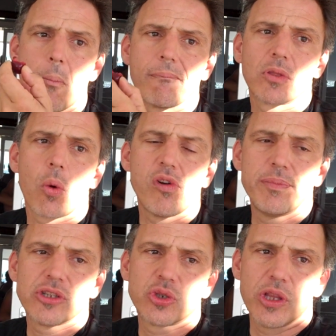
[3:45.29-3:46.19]
We've been
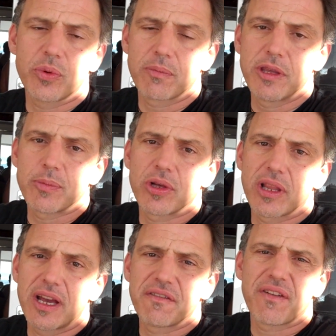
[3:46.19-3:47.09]
shooting with minimal light,
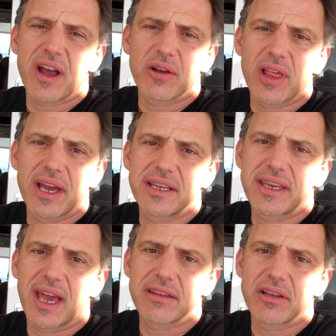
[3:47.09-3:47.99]
firelight,
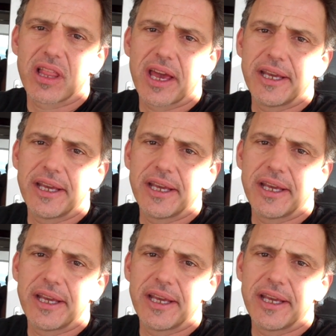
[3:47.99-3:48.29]
candlelight,